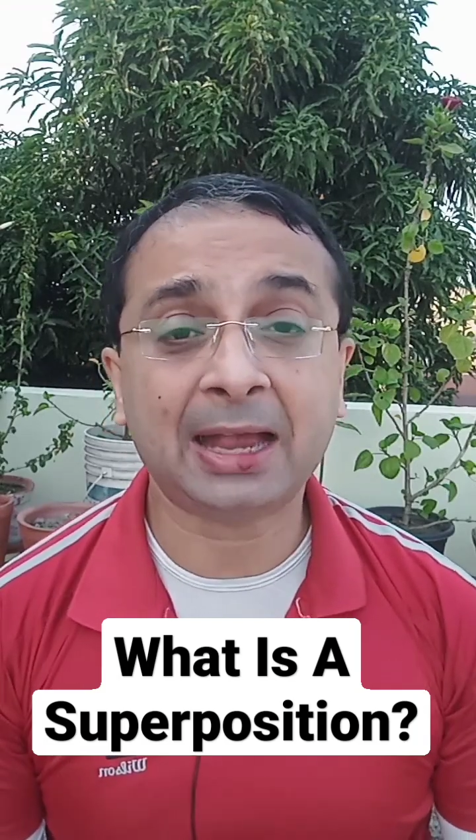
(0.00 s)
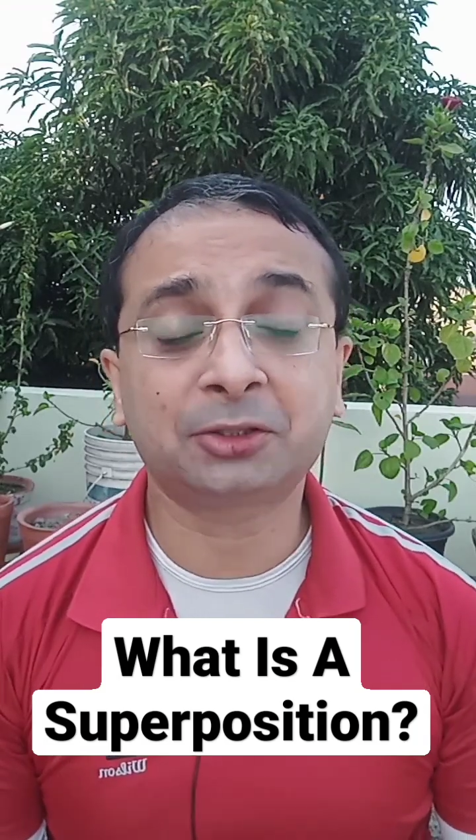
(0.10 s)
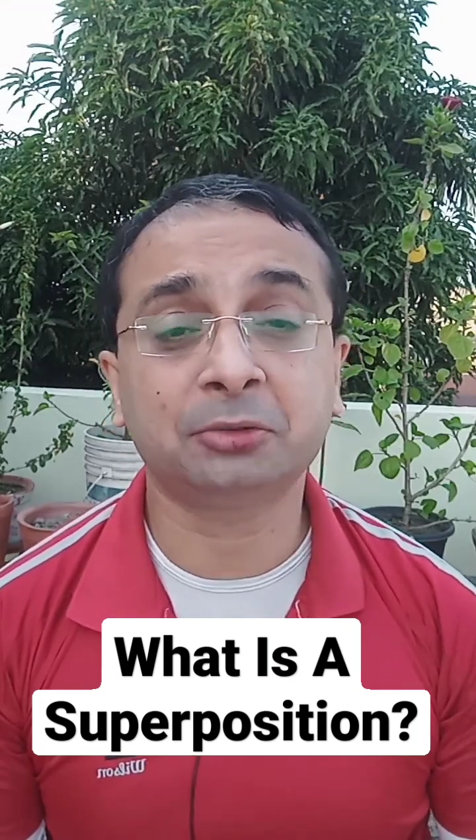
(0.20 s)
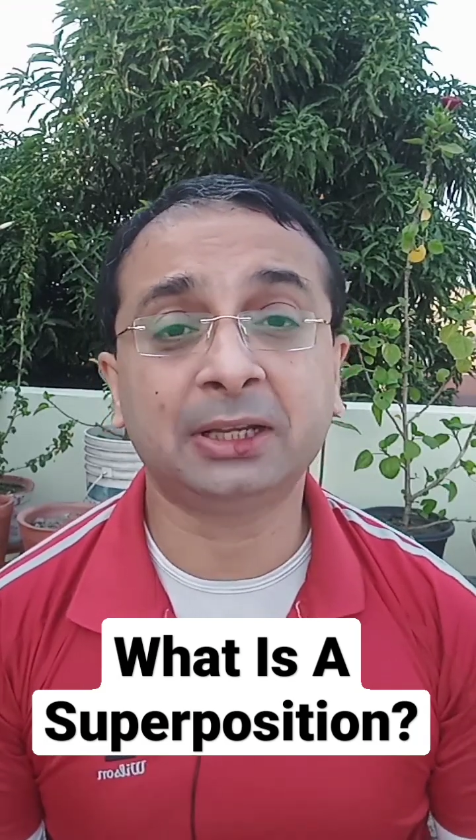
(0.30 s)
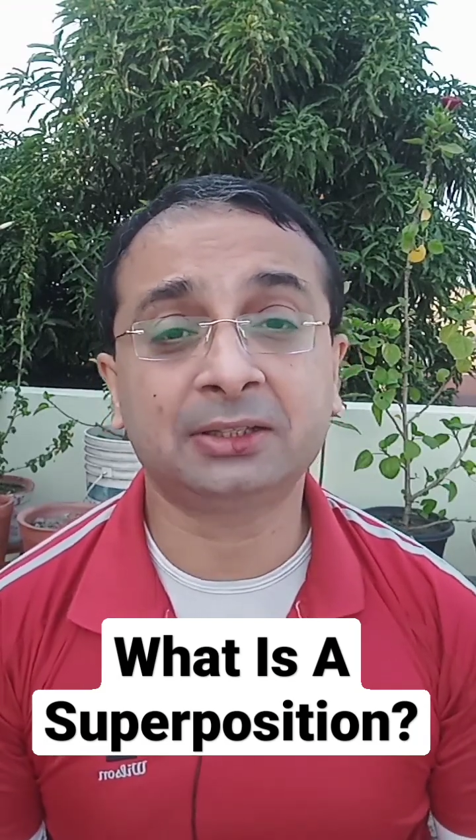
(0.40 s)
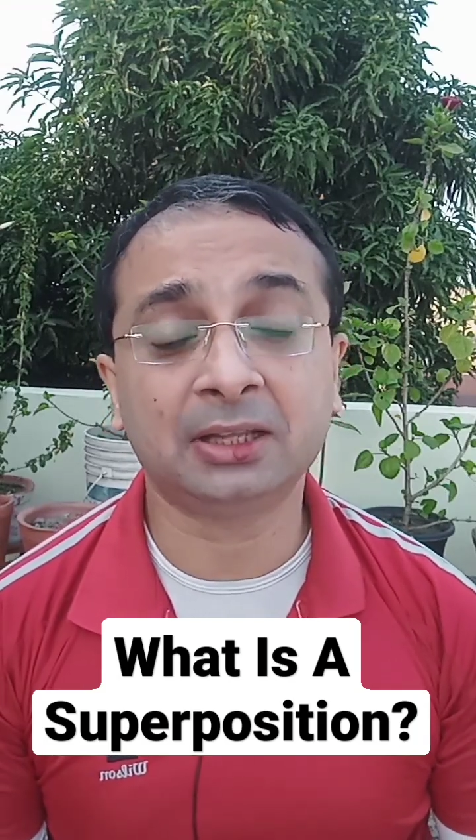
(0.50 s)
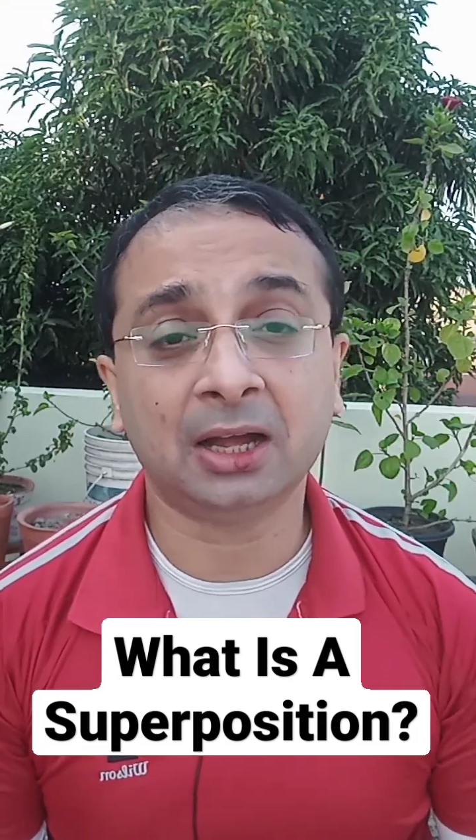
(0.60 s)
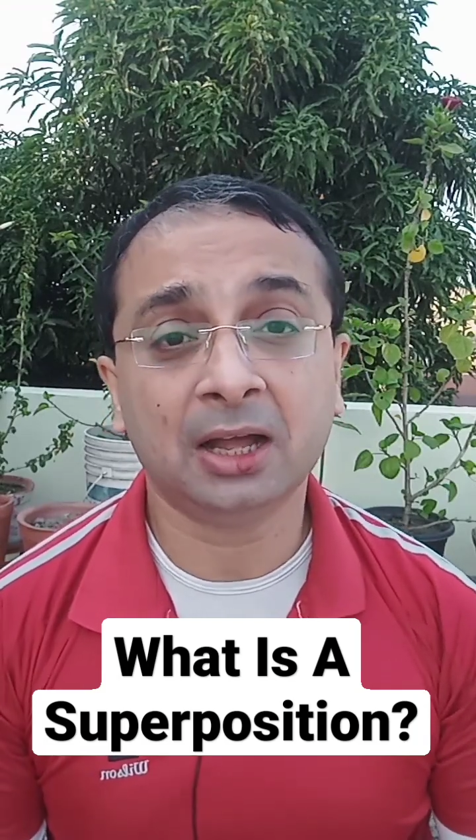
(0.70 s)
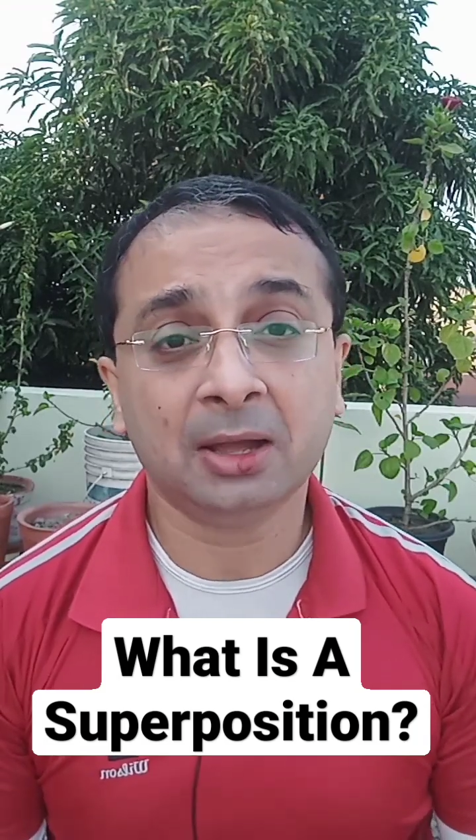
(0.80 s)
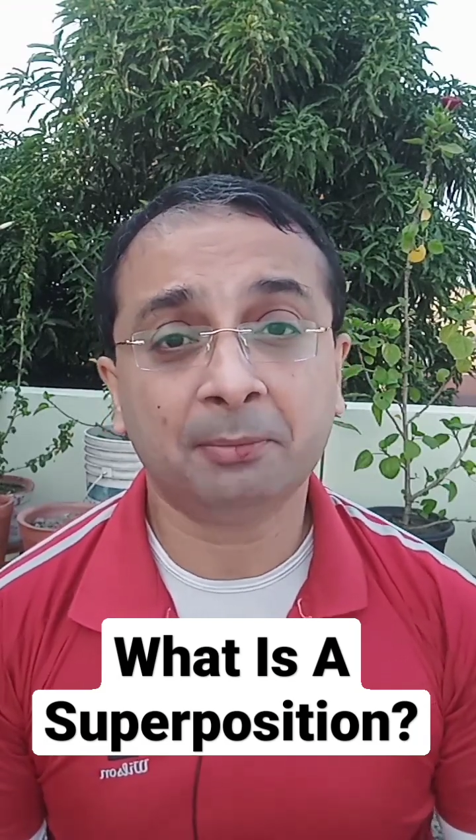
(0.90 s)
As soon as
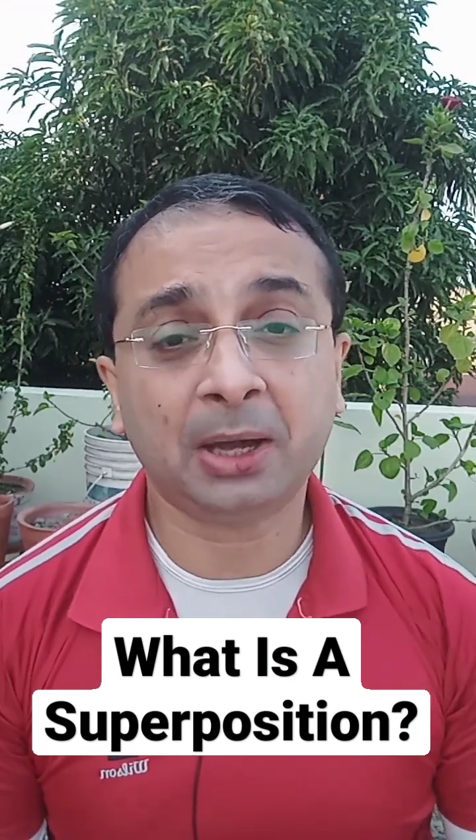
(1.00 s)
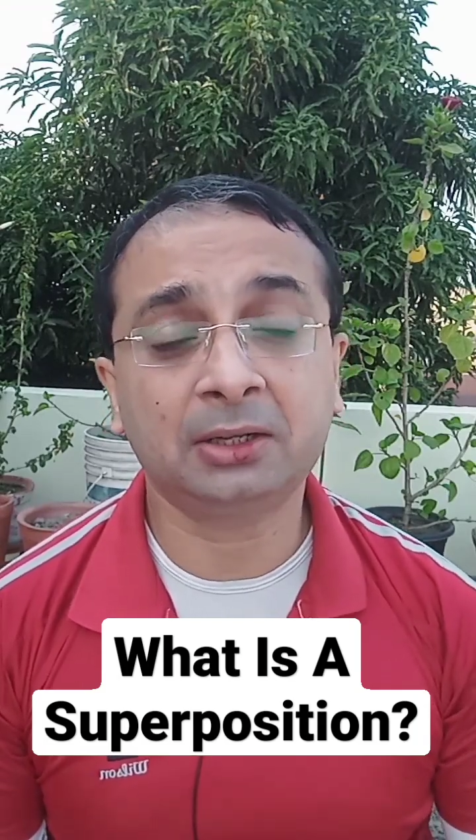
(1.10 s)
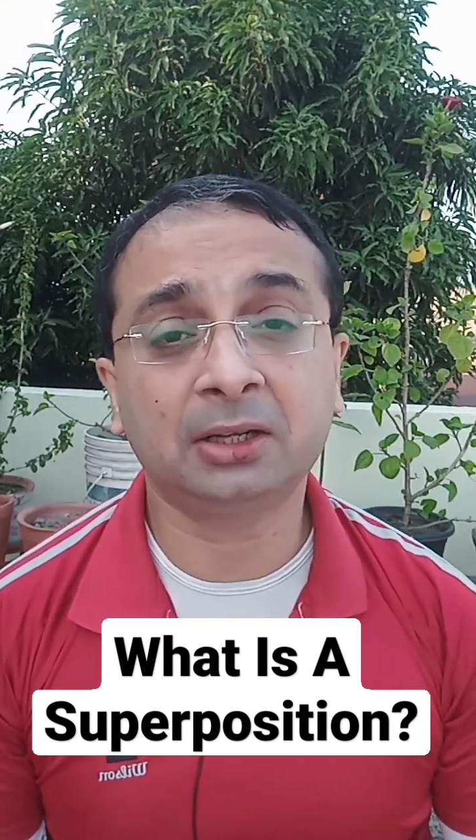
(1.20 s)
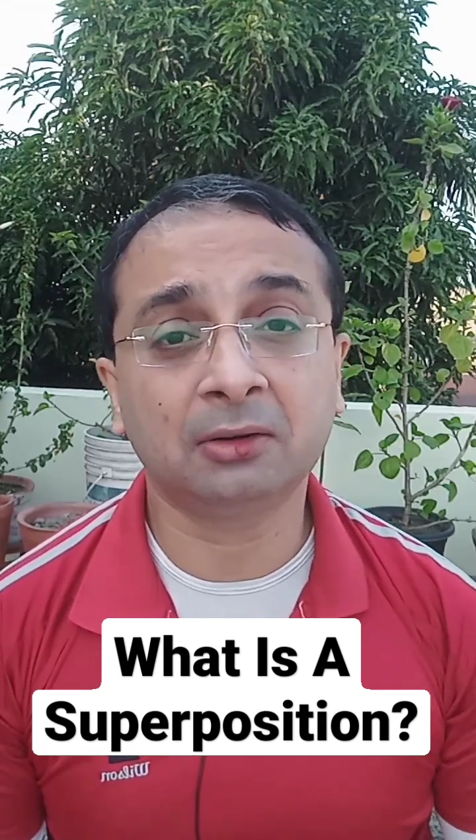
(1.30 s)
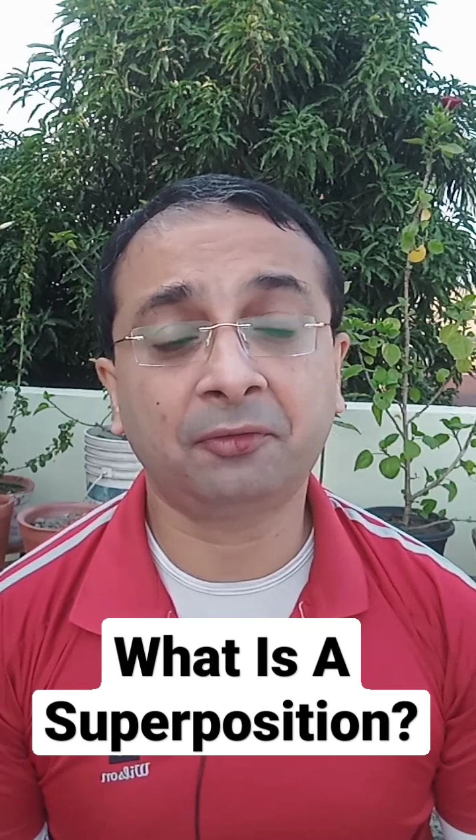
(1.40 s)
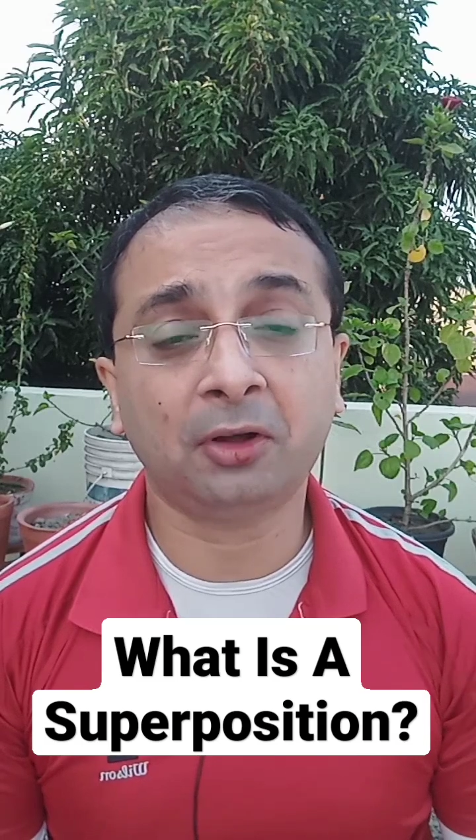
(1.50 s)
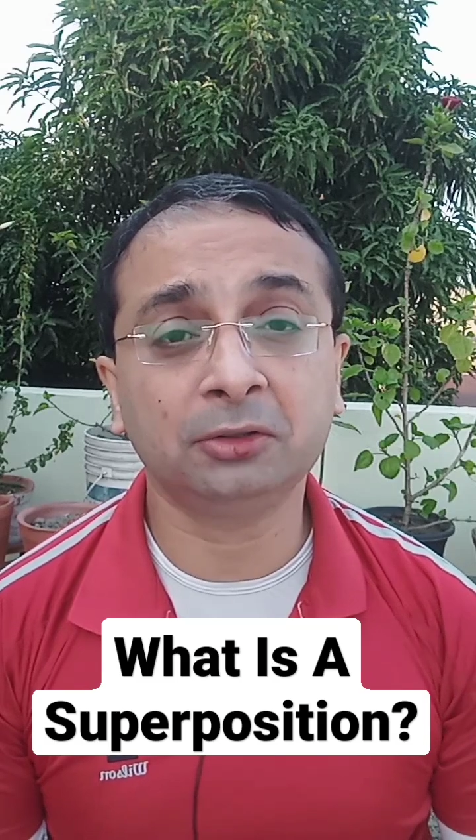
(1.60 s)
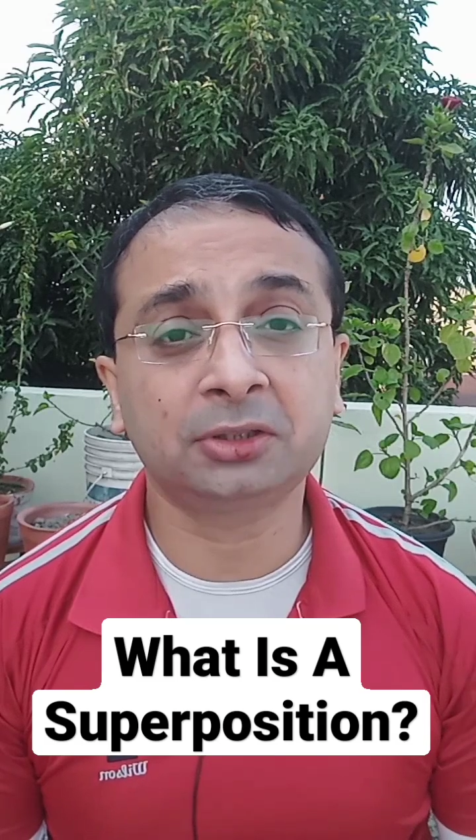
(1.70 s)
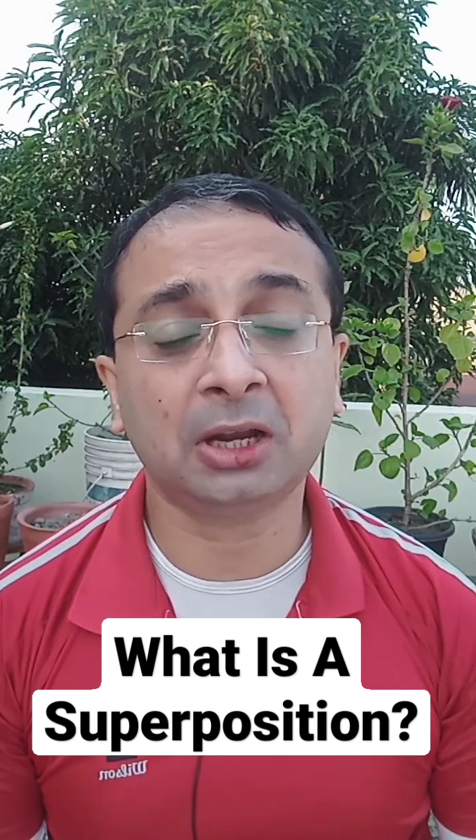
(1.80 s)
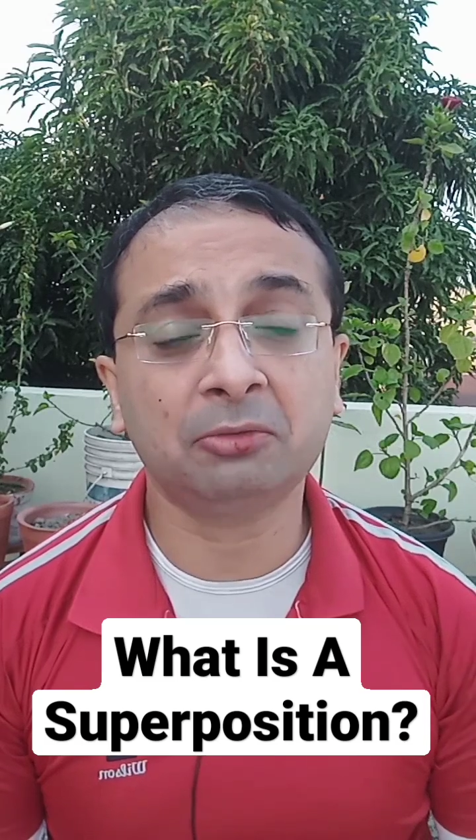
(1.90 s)
the particle
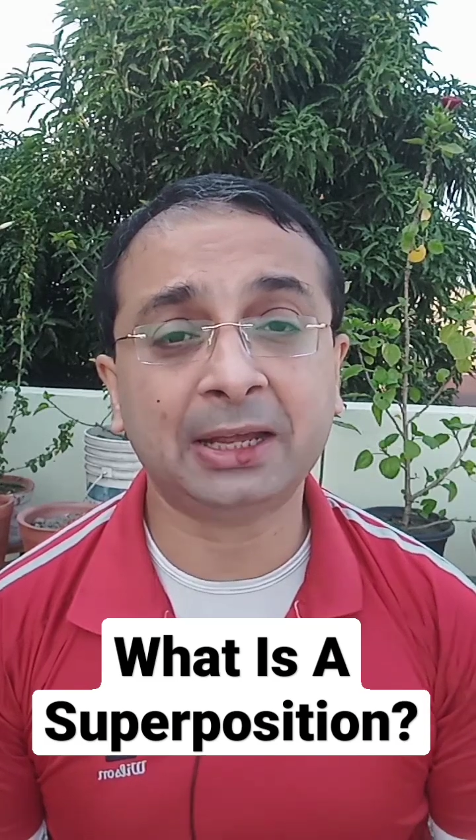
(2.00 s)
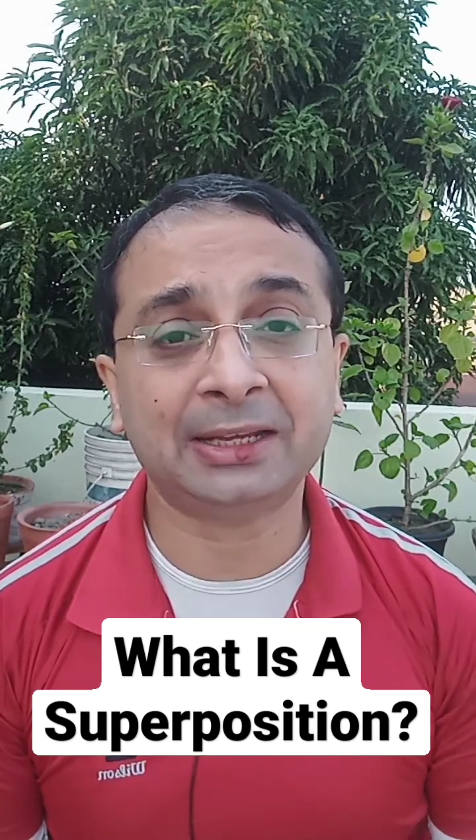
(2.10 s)
falls down,